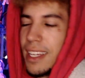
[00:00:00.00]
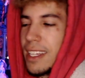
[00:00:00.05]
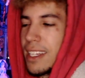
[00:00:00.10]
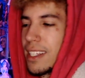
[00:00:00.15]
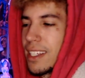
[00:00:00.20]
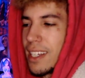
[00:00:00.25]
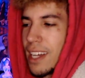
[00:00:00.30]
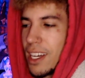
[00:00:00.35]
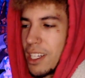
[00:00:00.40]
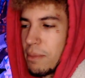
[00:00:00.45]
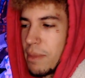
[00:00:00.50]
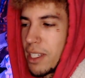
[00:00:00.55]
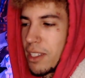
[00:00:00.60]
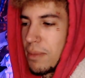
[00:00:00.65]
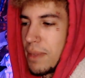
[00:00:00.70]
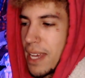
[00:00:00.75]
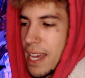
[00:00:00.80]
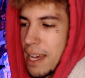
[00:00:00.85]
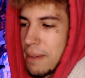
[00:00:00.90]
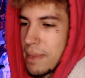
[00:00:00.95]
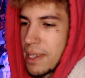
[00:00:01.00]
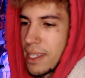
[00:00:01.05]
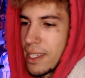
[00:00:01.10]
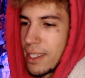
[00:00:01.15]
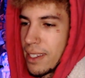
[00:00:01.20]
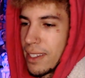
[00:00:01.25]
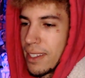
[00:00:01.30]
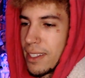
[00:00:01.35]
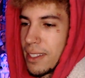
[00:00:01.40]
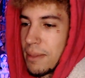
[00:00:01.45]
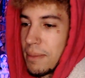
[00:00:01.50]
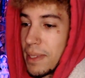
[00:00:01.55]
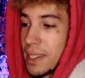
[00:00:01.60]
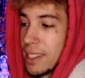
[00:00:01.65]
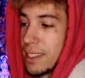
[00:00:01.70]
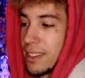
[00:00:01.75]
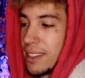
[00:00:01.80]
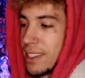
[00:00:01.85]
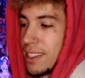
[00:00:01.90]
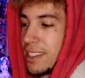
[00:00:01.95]
kinda makes me happy.
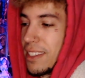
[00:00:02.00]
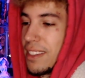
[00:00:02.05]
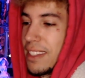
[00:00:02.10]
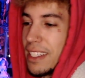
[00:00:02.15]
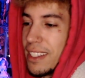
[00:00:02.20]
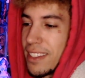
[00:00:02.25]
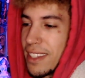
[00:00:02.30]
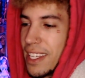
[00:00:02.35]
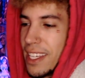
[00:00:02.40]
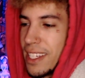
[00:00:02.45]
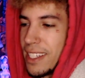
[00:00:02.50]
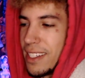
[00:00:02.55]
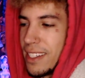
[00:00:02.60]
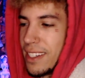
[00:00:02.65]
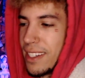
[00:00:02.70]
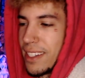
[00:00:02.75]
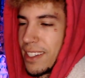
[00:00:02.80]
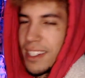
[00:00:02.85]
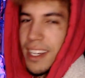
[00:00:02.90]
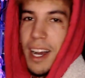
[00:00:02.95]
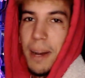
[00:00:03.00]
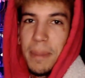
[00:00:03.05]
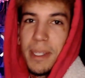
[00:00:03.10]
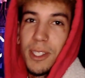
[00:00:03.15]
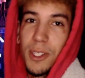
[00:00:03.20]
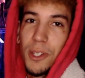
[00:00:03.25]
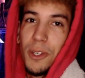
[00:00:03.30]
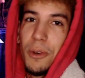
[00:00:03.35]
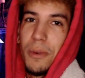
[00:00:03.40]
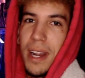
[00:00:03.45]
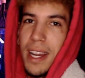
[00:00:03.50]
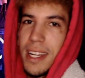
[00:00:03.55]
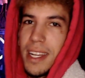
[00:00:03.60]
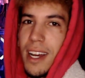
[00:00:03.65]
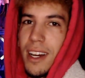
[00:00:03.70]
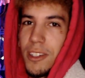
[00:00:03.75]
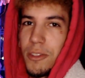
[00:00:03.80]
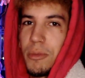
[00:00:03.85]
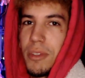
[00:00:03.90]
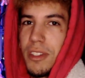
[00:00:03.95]
Because since then, I'm in queue right
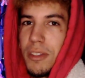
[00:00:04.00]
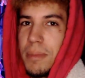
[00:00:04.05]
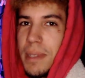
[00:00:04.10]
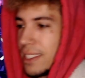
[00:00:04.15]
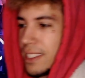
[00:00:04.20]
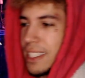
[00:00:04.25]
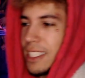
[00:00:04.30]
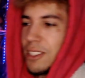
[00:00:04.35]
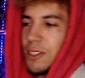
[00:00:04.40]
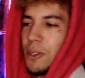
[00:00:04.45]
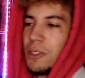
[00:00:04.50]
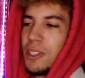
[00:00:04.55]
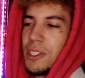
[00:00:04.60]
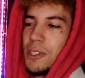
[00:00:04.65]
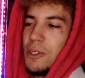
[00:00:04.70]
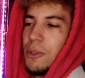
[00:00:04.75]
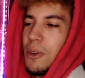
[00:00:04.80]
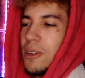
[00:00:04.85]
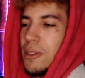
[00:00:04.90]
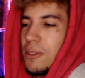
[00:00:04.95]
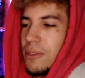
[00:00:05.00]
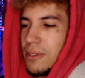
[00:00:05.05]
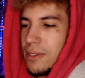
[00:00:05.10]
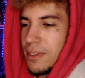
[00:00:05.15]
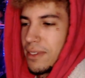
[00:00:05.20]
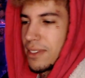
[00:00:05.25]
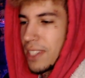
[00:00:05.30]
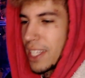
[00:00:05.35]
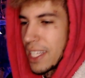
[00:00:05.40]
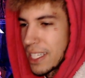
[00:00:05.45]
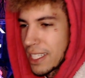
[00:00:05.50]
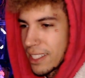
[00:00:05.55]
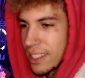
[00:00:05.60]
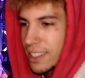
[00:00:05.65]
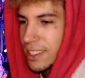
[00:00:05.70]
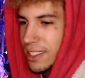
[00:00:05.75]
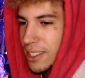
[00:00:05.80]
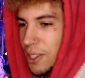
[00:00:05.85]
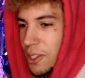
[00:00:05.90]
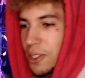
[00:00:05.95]
now as we speak. It's only grown. Like,
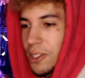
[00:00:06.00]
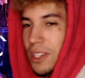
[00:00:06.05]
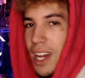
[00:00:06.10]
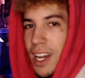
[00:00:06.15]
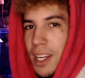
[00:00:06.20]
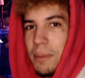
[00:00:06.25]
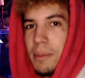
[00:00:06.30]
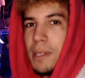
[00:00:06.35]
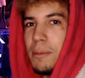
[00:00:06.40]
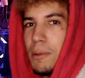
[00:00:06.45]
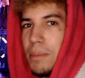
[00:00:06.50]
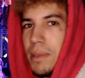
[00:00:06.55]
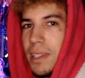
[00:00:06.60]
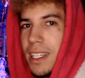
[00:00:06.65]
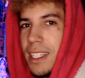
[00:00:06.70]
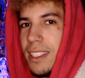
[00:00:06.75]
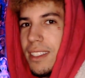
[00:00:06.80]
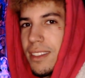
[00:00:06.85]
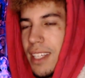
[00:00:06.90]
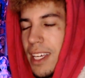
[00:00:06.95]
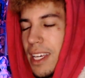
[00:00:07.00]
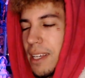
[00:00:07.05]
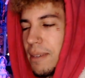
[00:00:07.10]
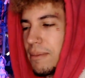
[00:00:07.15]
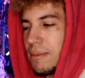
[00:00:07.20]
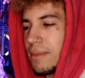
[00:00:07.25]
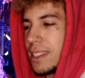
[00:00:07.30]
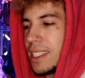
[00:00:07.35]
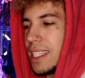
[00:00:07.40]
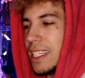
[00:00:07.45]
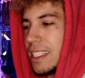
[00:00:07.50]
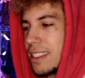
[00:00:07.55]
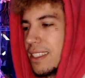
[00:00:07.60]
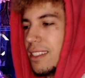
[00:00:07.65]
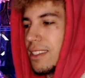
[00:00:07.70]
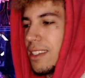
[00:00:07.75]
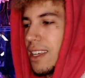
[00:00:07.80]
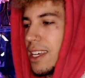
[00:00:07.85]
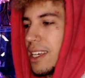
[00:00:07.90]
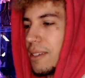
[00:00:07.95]
there are a lot of people playing this game. It's
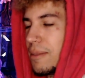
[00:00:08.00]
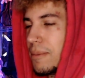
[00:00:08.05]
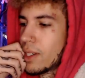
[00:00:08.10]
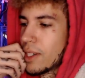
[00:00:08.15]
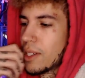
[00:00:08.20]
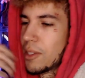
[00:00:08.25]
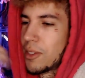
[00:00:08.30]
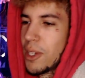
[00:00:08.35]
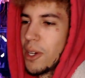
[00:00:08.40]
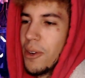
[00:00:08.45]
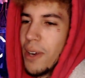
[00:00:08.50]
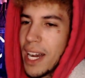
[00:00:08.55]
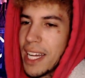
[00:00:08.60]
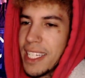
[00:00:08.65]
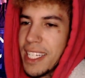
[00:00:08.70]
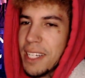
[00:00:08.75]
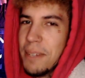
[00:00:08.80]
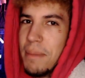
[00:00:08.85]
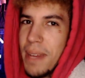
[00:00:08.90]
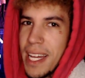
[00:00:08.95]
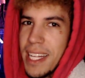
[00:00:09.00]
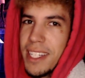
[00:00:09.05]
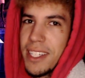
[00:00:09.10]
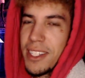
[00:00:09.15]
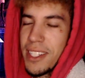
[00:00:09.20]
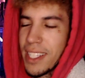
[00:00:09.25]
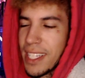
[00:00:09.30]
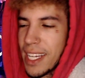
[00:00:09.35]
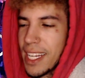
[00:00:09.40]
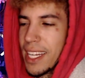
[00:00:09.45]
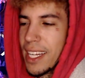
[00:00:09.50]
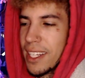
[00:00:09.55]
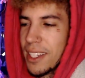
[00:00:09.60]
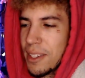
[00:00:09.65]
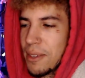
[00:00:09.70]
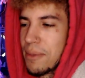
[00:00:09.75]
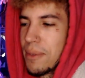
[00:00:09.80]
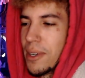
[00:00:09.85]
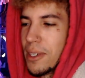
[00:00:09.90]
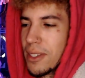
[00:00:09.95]
insane. So I did manage to get in
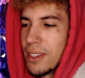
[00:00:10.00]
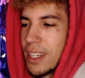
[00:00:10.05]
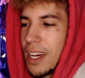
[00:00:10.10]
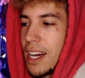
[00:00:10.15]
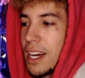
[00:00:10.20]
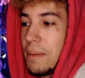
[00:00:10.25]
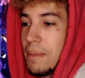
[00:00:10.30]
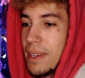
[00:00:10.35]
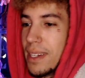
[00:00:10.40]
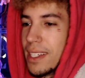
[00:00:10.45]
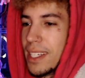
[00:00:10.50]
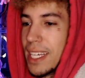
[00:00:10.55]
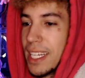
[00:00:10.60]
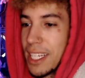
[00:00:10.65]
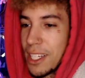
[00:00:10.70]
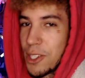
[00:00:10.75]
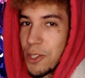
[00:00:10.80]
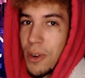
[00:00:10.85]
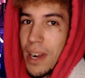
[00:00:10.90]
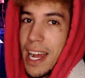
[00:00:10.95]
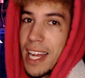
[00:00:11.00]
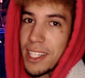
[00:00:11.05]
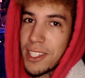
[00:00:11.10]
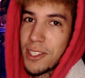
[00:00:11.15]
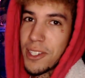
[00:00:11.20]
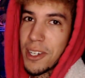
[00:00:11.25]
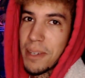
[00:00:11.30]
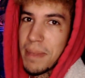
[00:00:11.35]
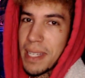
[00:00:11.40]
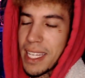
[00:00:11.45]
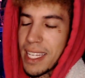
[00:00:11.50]
the first time and it crashed on me.